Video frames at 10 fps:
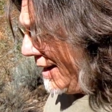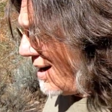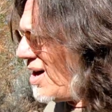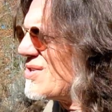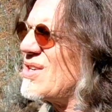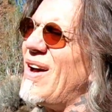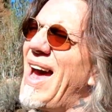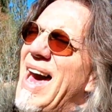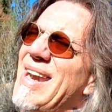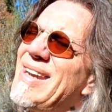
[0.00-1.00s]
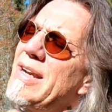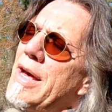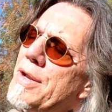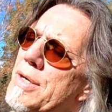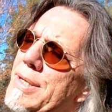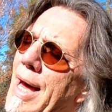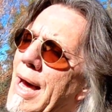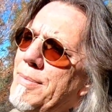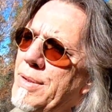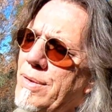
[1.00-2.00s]
and also added another
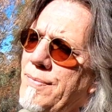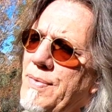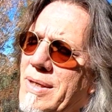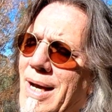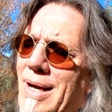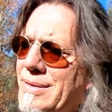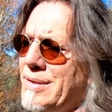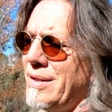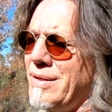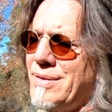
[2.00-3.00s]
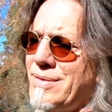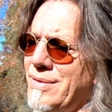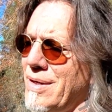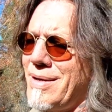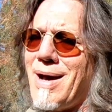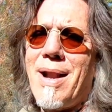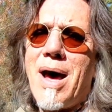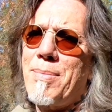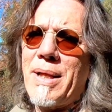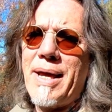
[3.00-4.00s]
tab too. If you guys, you're not
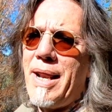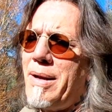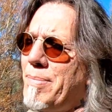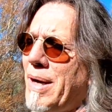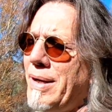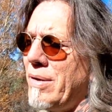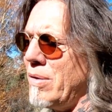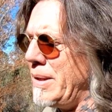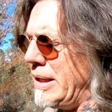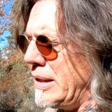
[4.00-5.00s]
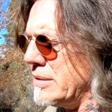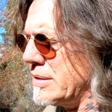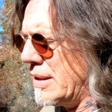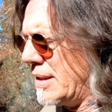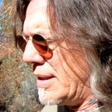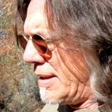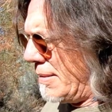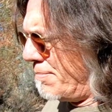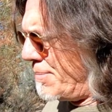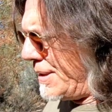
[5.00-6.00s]
obligated by no means,
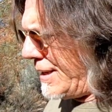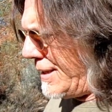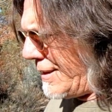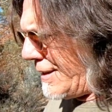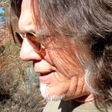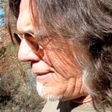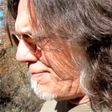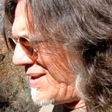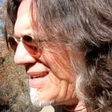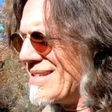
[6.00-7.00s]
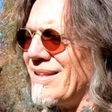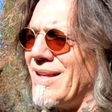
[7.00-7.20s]
but it's a